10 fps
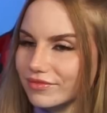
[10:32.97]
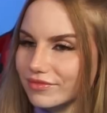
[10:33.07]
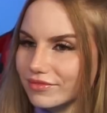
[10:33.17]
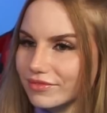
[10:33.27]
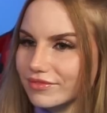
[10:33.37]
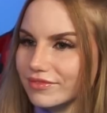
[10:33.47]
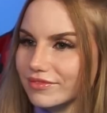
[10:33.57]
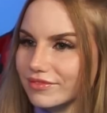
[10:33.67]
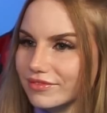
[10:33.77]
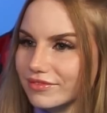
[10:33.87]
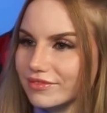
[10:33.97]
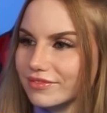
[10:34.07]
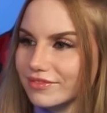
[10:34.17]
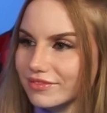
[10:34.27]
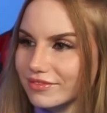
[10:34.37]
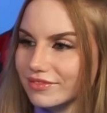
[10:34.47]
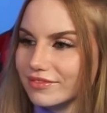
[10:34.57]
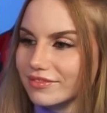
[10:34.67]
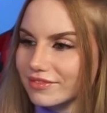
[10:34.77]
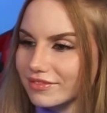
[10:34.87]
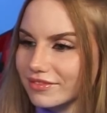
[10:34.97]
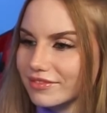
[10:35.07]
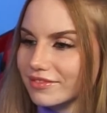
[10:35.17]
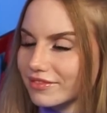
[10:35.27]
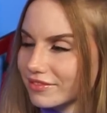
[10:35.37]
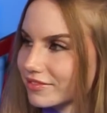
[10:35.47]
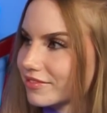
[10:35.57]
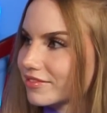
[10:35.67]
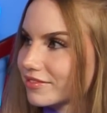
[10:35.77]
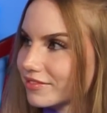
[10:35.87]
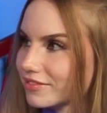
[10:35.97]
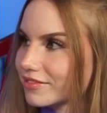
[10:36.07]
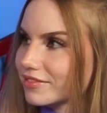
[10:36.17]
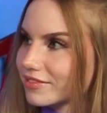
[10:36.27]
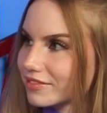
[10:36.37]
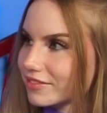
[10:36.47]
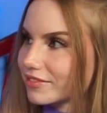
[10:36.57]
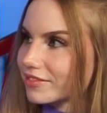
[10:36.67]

This person isn't speaking.